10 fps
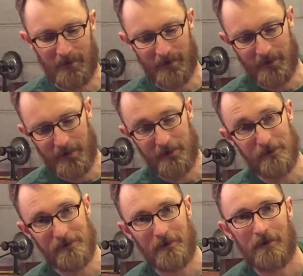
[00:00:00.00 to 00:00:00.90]
and then
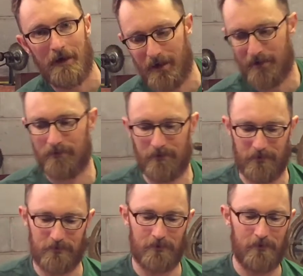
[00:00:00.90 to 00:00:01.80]
using your hand or the
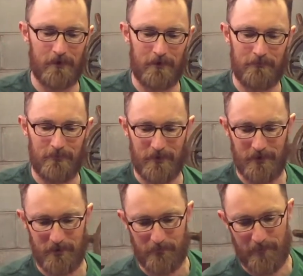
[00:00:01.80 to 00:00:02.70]
control arm,
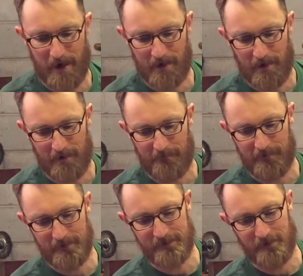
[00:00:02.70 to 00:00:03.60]
back off
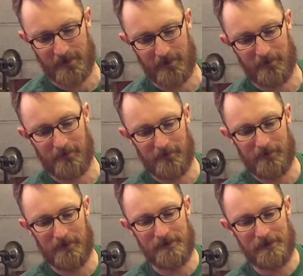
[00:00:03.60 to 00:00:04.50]
this nut
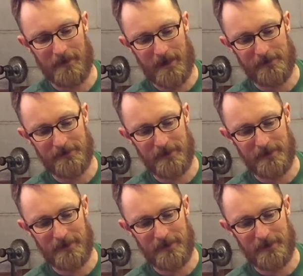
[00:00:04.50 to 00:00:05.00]
This allows